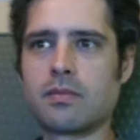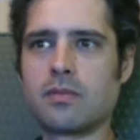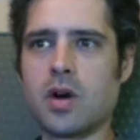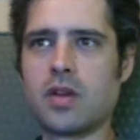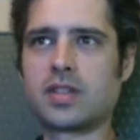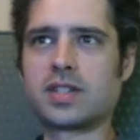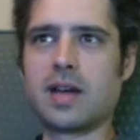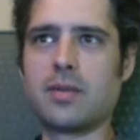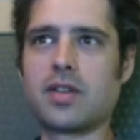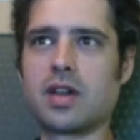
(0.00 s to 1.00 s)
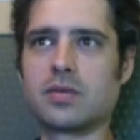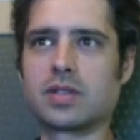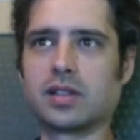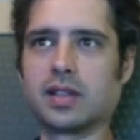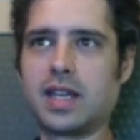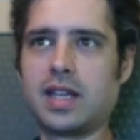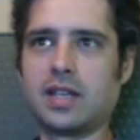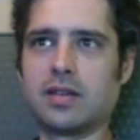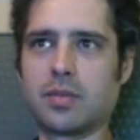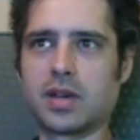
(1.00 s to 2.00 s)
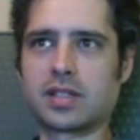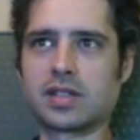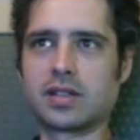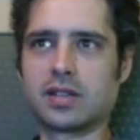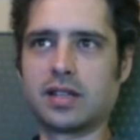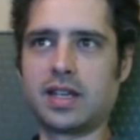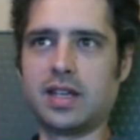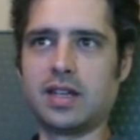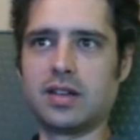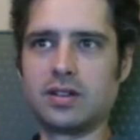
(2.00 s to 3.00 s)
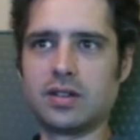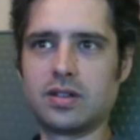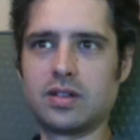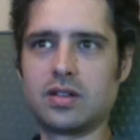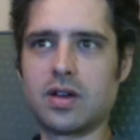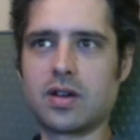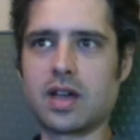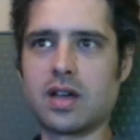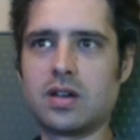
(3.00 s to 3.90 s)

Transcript: all this time I thought it was lean, but it's lead. Okay.